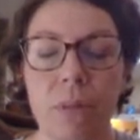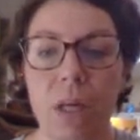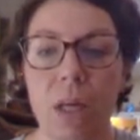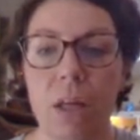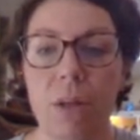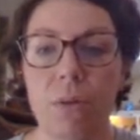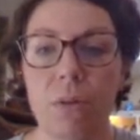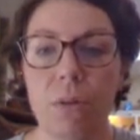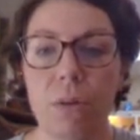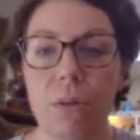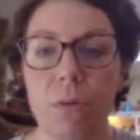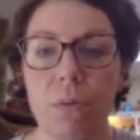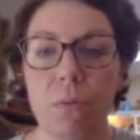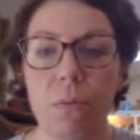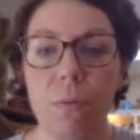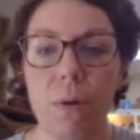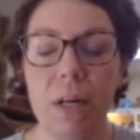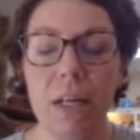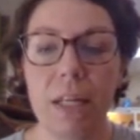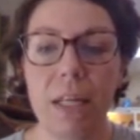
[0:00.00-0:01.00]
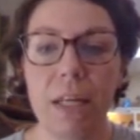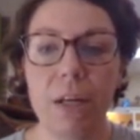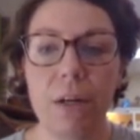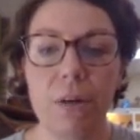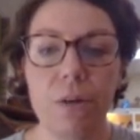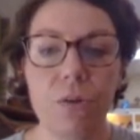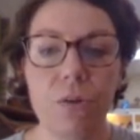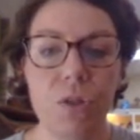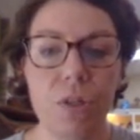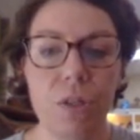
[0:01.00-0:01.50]
And right
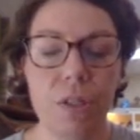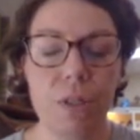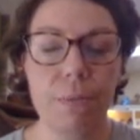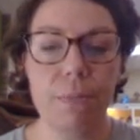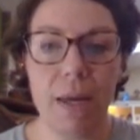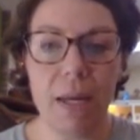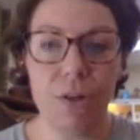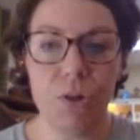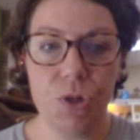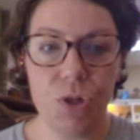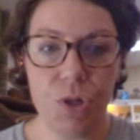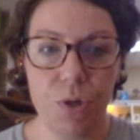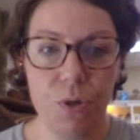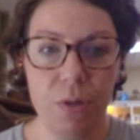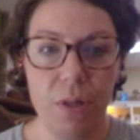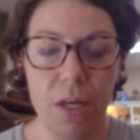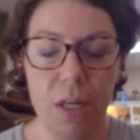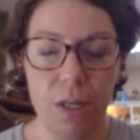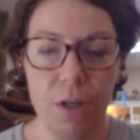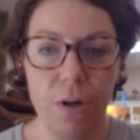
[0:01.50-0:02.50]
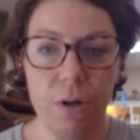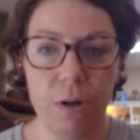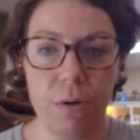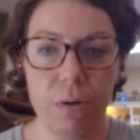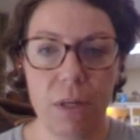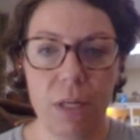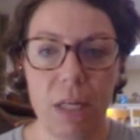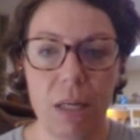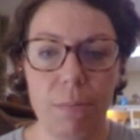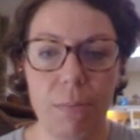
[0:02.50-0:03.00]
here, just to make sure that
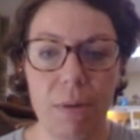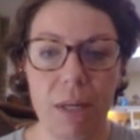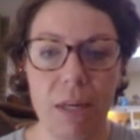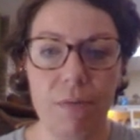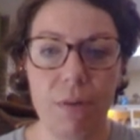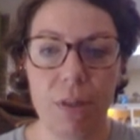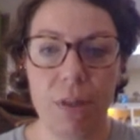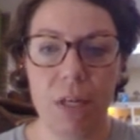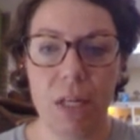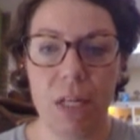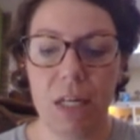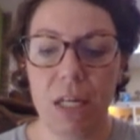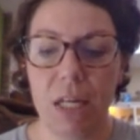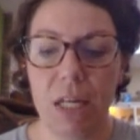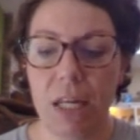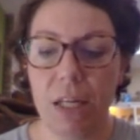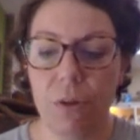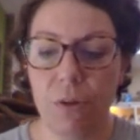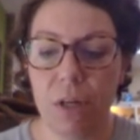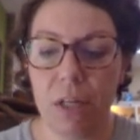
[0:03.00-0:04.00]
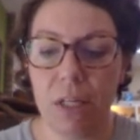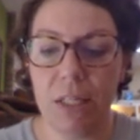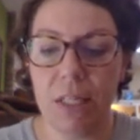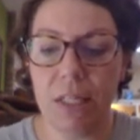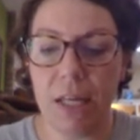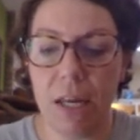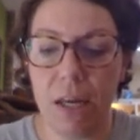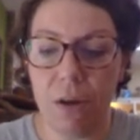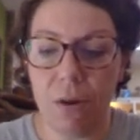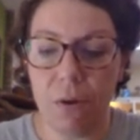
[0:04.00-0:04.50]
you're keeping everything neat, you can
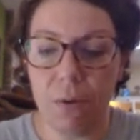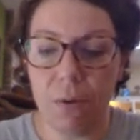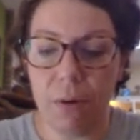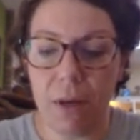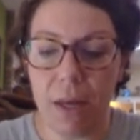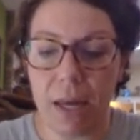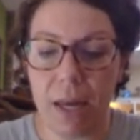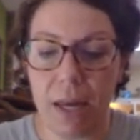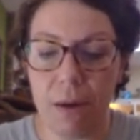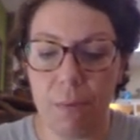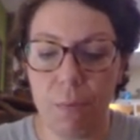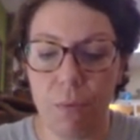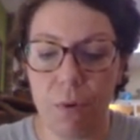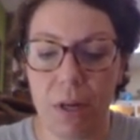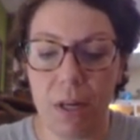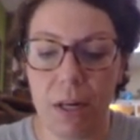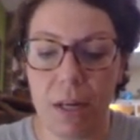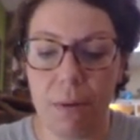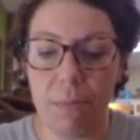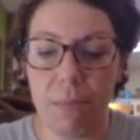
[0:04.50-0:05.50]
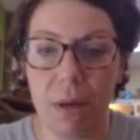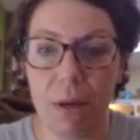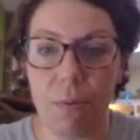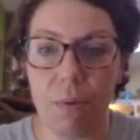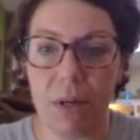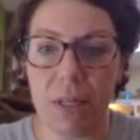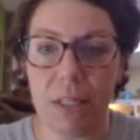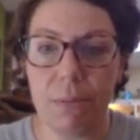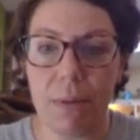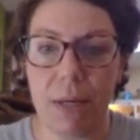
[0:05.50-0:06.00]
say, oh, okay, I'm working on my
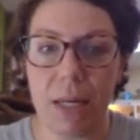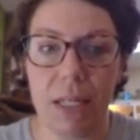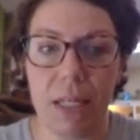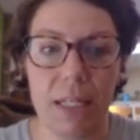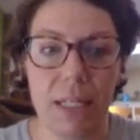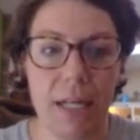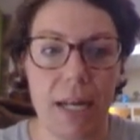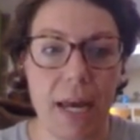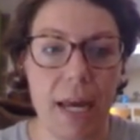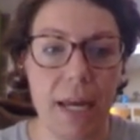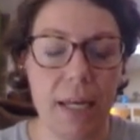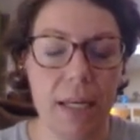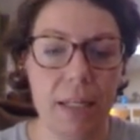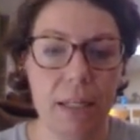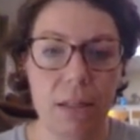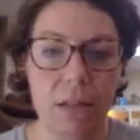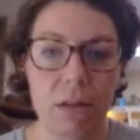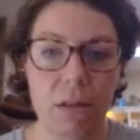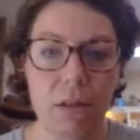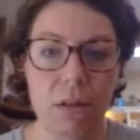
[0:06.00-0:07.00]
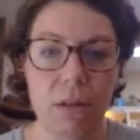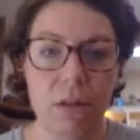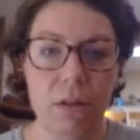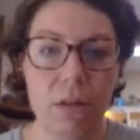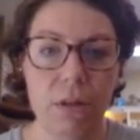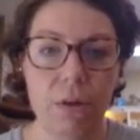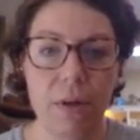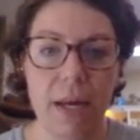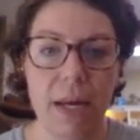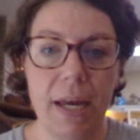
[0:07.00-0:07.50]
resume today.
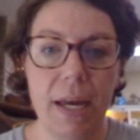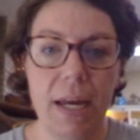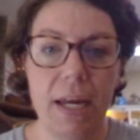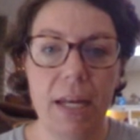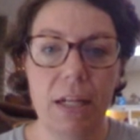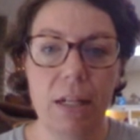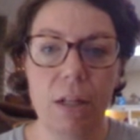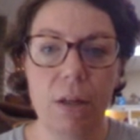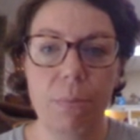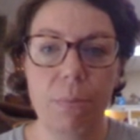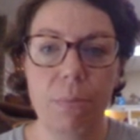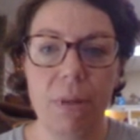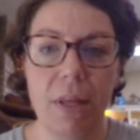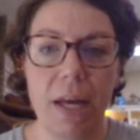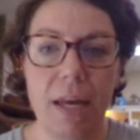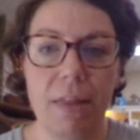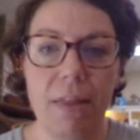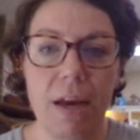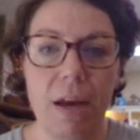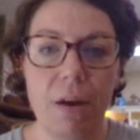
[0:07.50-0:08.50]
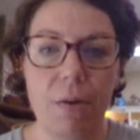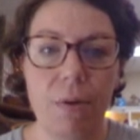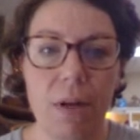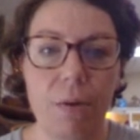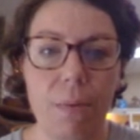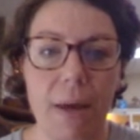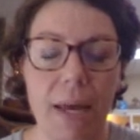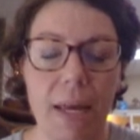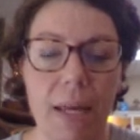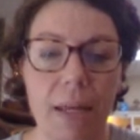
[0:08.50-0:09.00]
Okay, and it'll apply that right
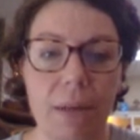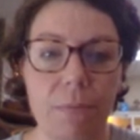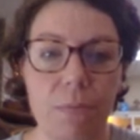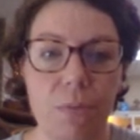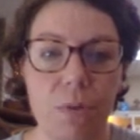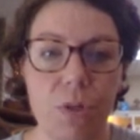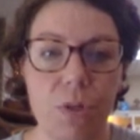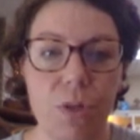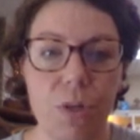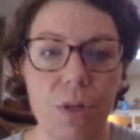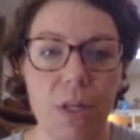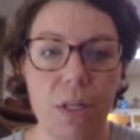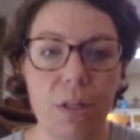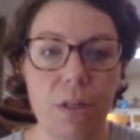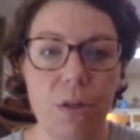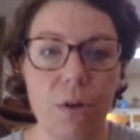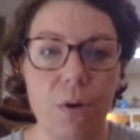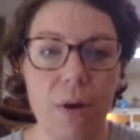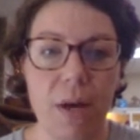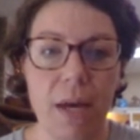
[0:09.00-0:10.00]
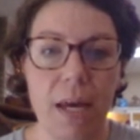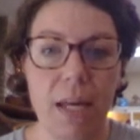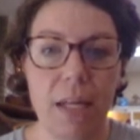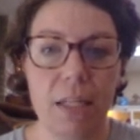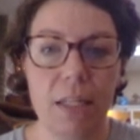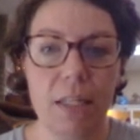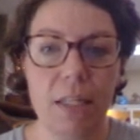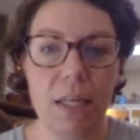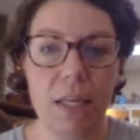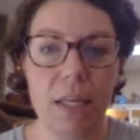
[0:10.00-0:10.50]
away. So you can go ahead
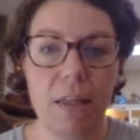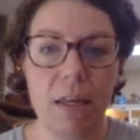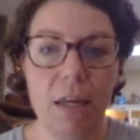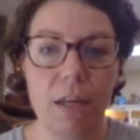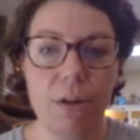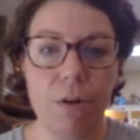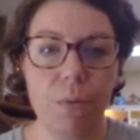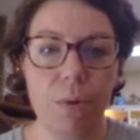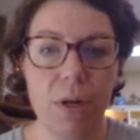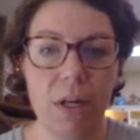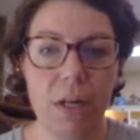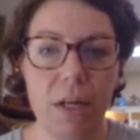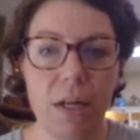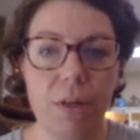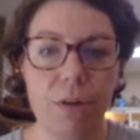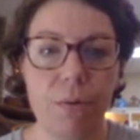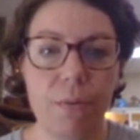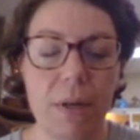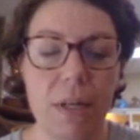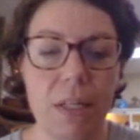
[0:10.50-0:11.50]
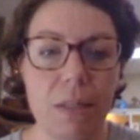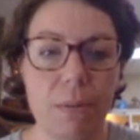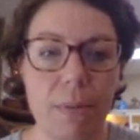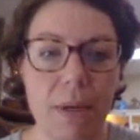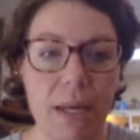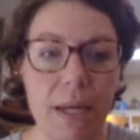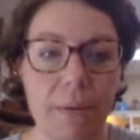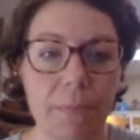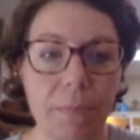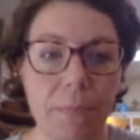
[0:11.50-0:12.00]
and say that you're working on your
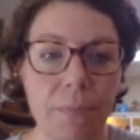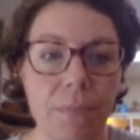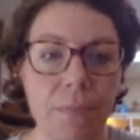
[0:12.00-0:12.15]
resume.